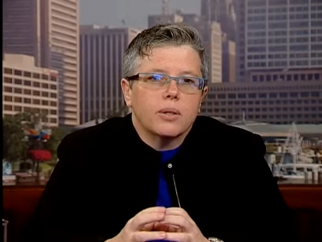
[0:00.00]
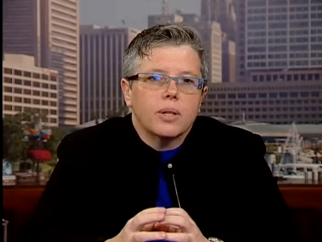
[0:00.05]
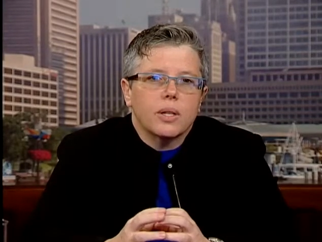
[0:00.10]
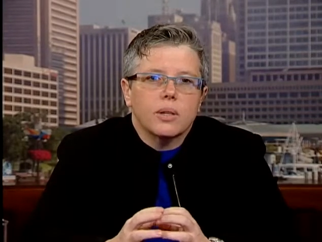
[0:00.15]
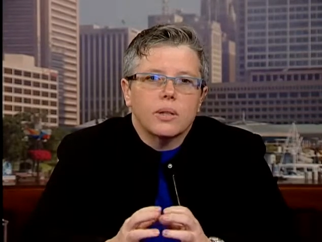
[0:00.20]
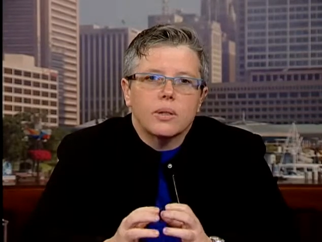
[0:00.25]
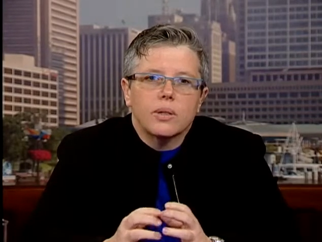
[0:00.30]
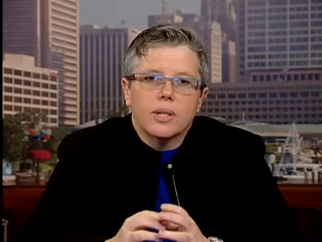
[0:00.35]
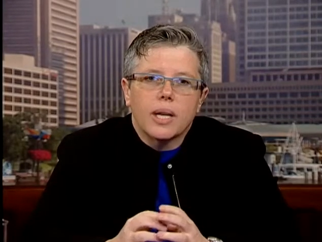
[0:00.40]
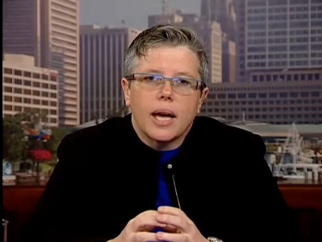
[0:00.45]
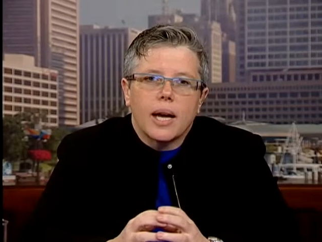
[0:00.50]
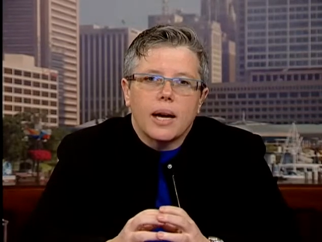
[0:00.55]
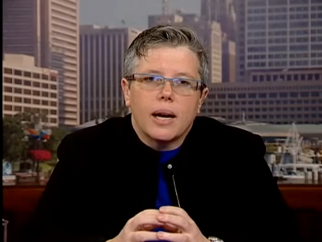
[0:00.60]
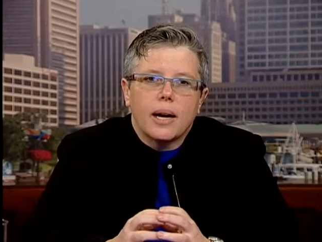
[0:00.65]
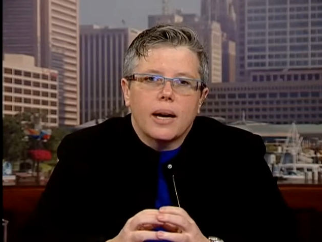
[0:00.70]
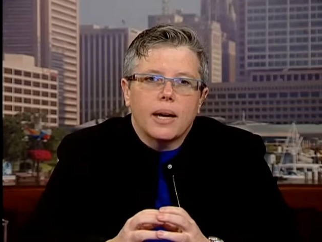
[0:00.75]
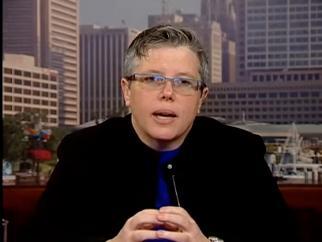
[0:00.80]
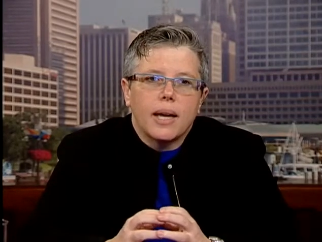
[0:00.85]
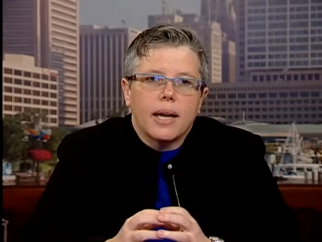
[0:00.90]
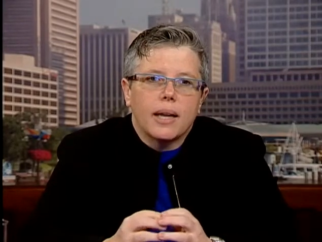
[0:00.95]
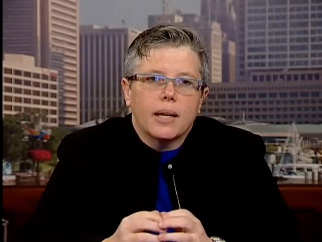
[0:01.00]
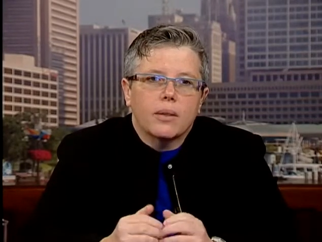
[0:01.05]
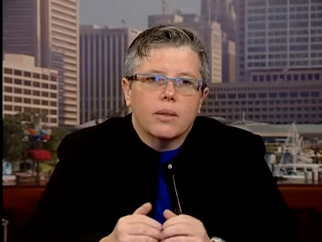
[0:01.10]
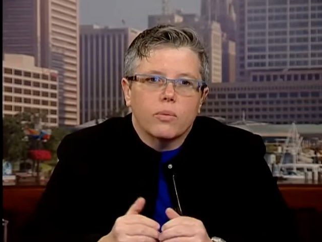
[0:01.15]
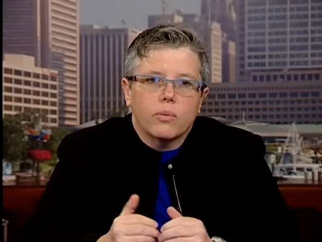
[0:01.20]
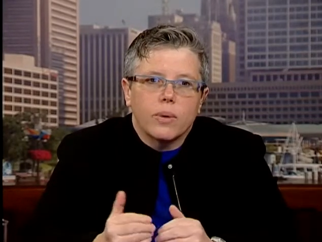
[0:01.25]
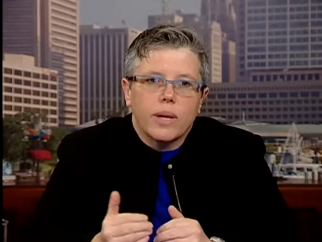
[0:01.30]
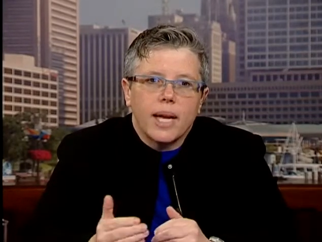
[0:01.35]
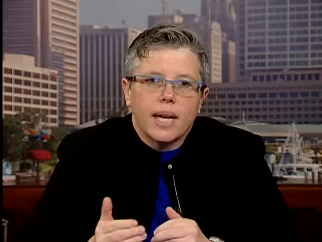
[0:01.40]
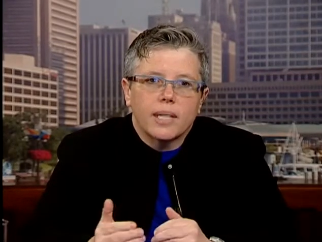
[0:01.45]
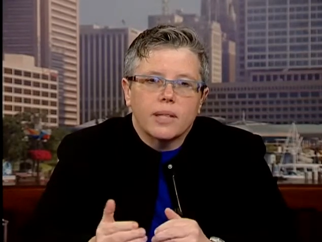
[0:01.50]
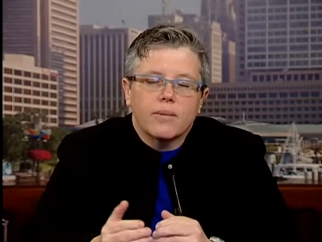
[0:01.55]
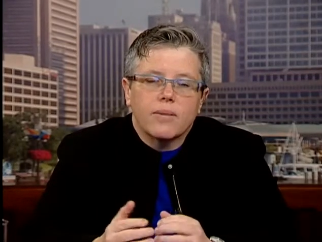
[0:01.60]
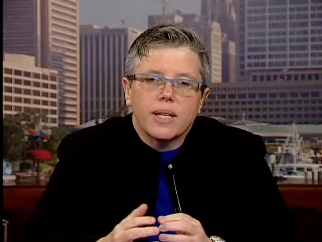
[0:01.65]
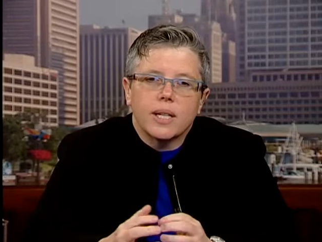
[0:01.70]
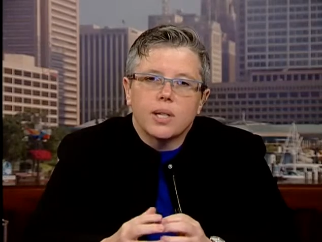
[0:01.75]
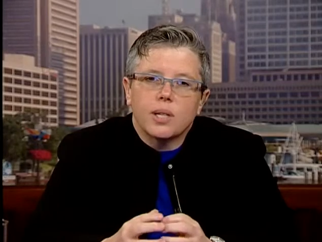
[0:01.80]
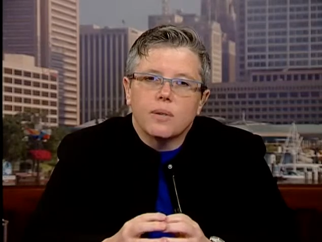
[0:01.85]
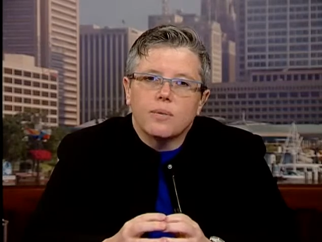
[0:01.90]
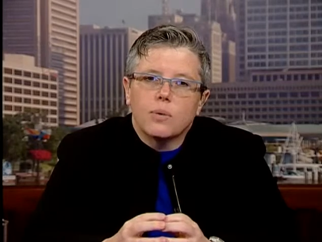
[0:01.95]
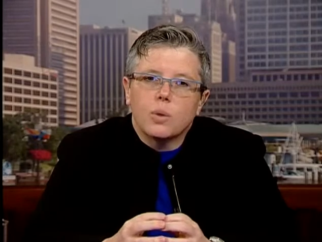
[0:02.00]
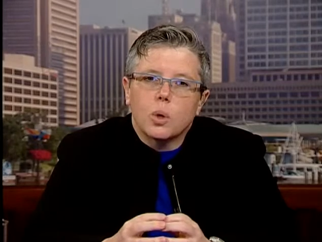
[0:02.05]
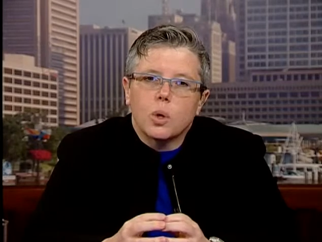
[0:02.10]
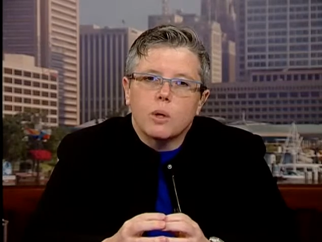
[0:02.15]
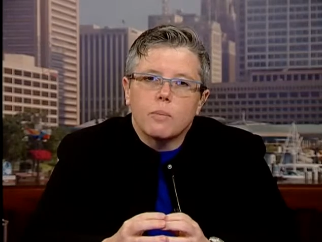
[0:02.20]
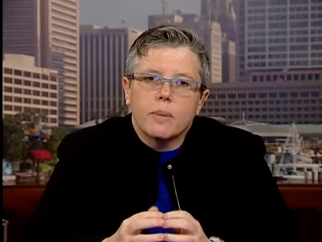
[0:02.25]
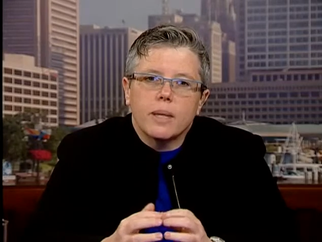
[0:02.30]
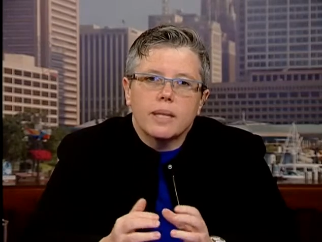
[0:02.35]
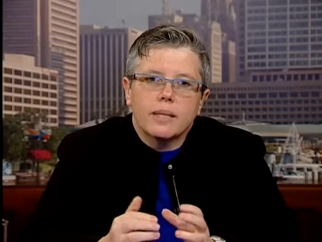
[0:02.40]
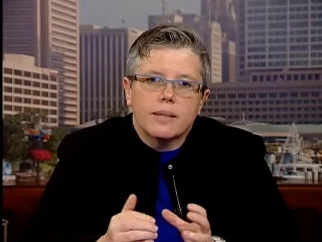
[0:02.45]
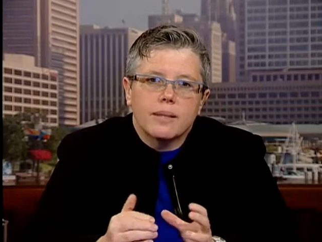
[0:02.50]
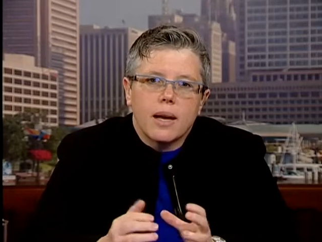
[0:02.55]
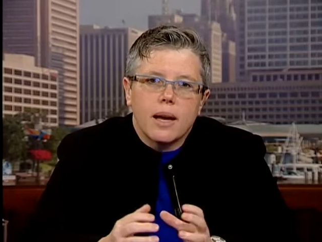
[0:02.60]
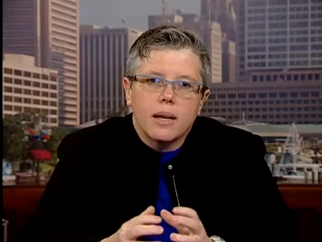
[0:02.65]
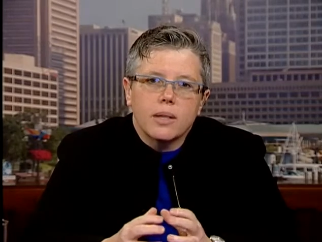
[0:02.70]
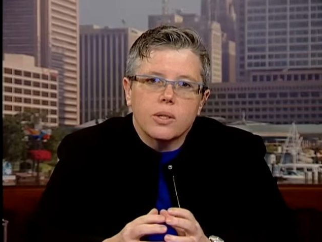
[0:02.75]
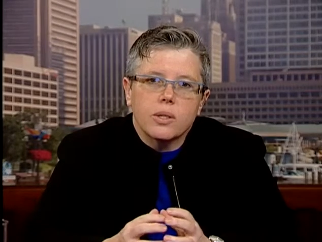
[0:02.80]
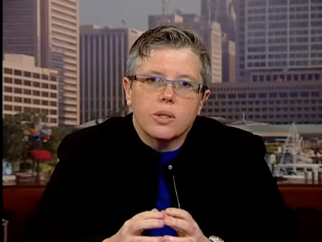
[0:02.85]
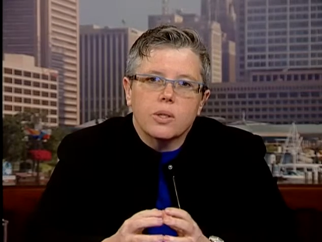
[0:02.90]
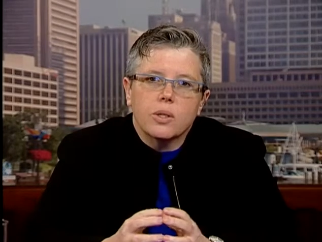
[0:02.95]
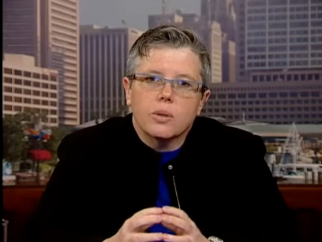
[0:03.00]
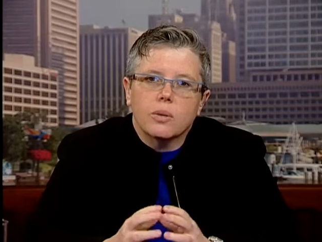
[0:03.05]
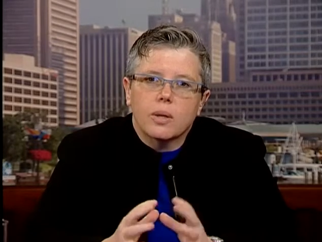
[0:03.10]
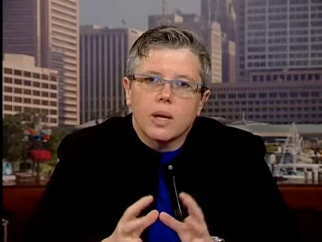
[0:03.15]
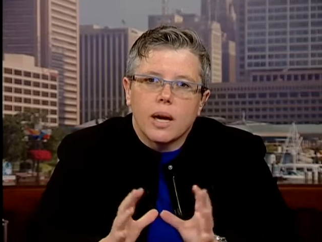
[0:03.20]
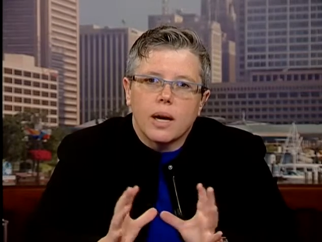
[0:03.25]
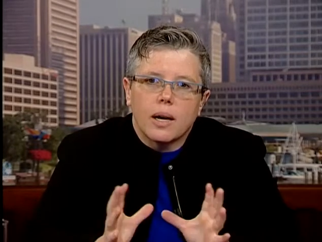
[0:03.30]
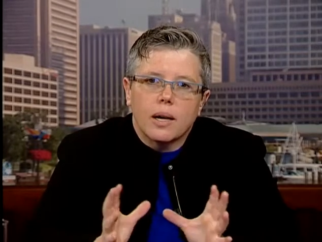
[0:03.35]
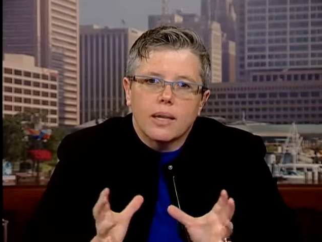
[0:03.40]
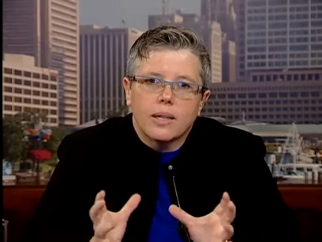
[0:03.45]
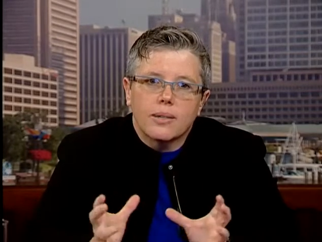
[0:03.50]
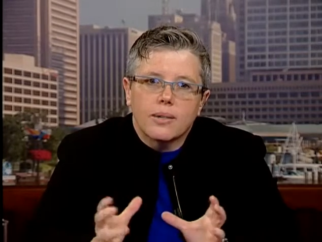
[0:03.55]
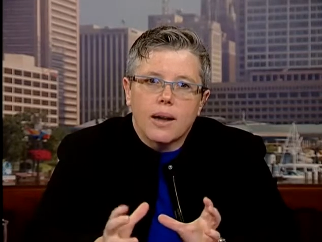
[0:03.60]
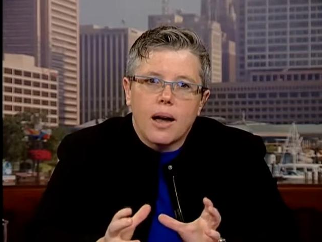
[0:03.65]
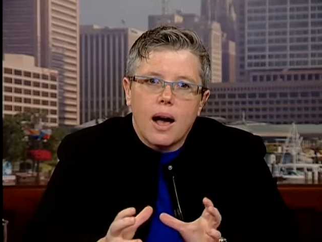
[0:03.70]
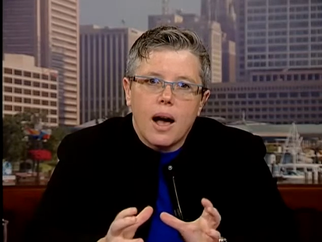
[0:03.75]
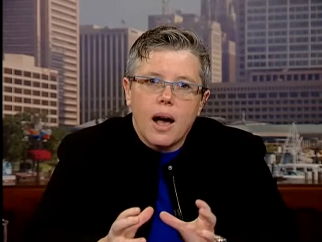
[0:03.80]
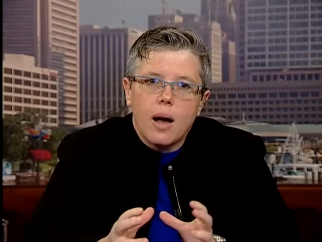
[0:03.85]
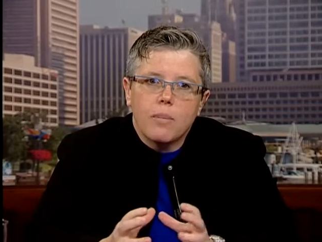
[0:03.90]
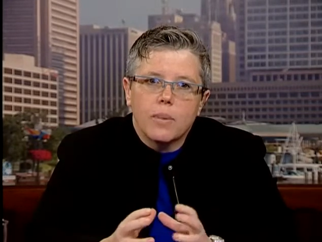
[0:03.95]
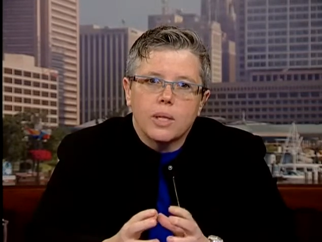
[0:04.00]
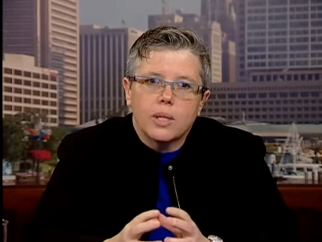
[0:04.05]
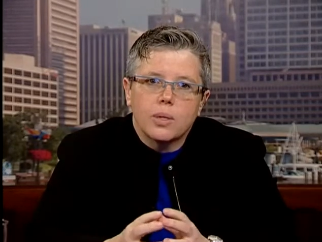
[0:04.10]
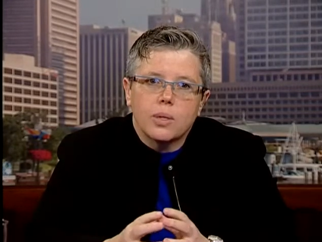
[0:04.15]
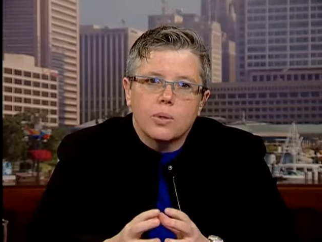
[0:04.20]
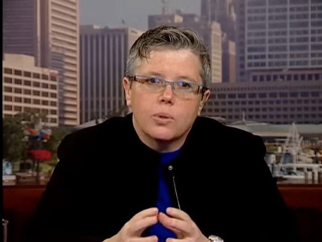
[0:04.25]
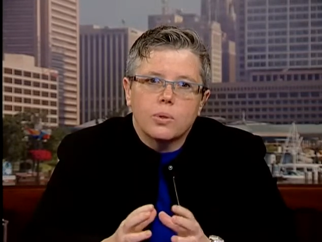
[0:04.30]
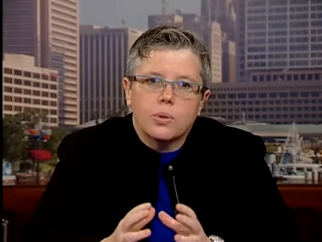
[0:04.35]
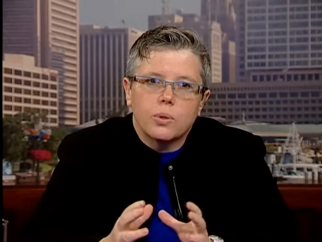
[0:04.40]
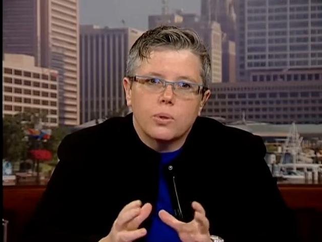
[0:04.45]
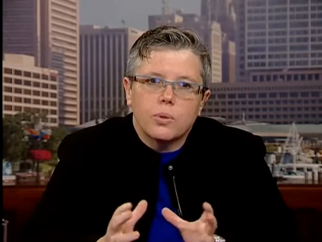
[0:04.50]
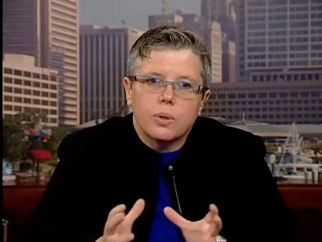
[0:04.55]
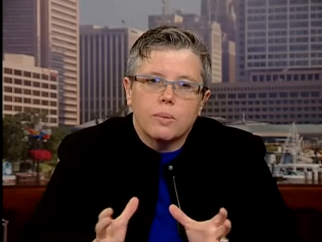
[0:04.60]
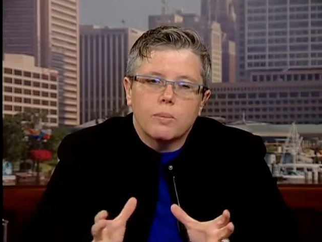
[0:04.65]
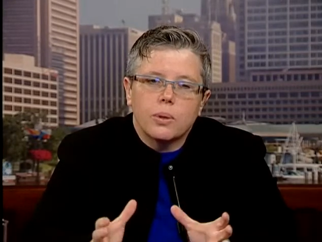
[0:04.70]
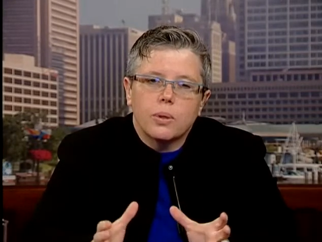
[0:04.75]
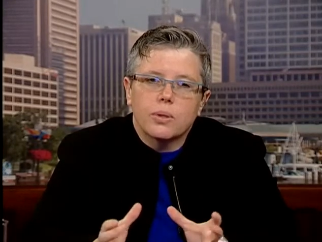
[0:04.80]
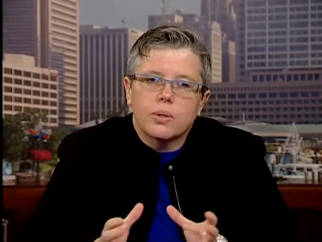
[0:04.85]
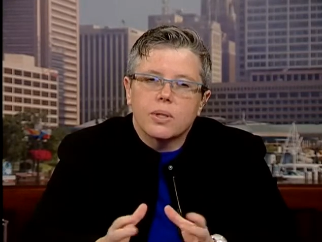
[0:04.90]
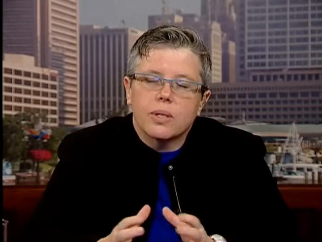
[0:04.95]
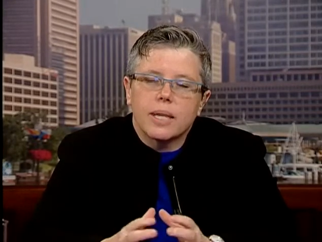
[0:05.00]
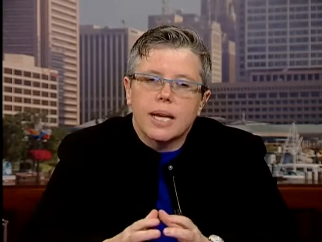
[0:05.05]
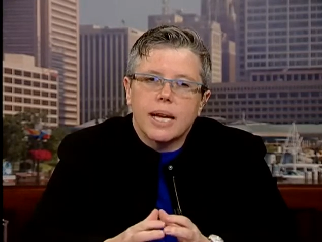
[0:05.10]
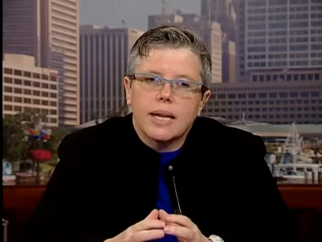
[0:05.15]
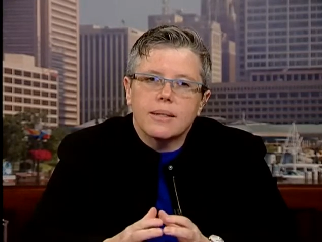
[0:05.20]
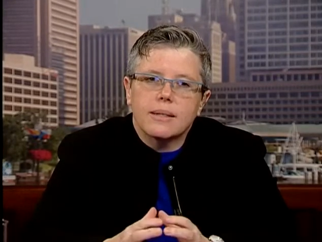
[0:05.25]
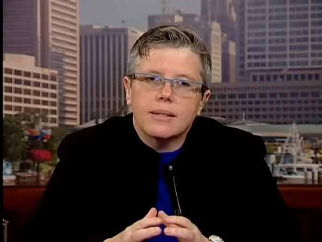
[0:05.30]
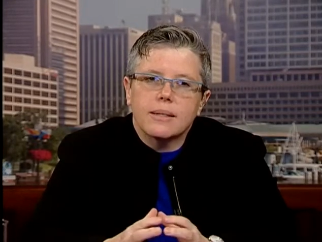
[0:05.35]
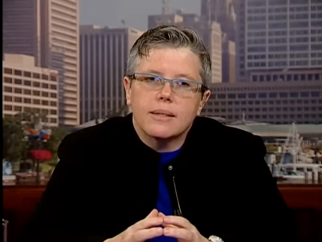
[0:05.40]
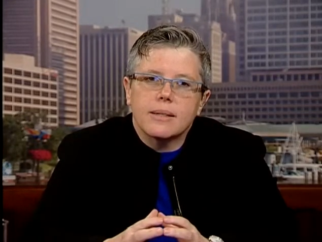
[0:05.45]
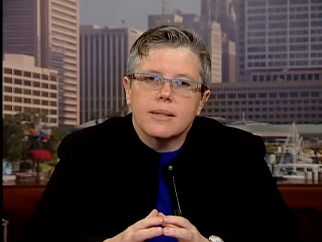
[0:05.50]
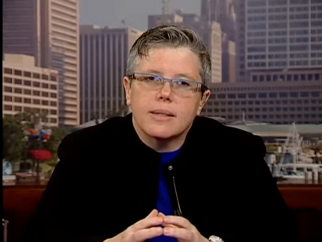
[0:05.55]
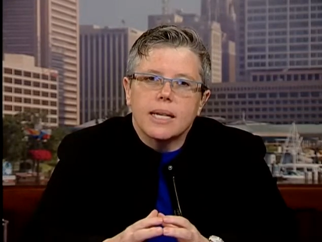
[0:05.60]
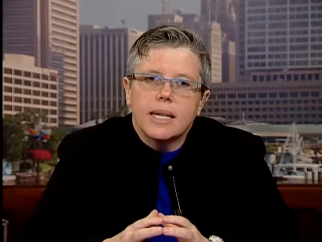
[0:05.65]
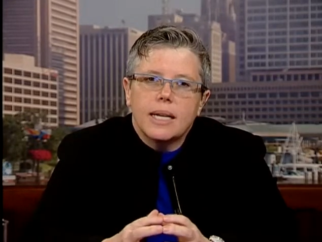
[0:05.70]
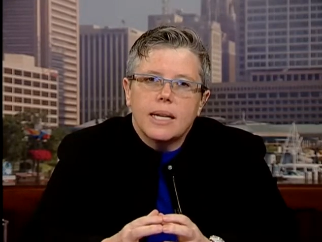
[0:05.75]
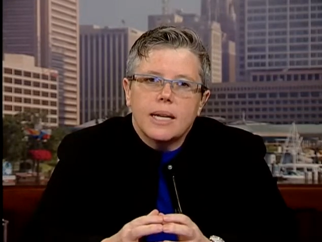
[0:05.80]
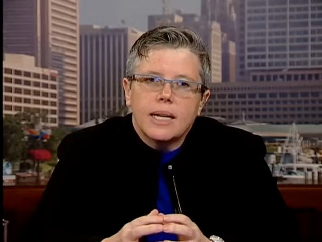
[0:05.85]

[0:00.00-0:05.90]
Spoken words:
There's the reactivation of dormant zoster is common due to immune senescence.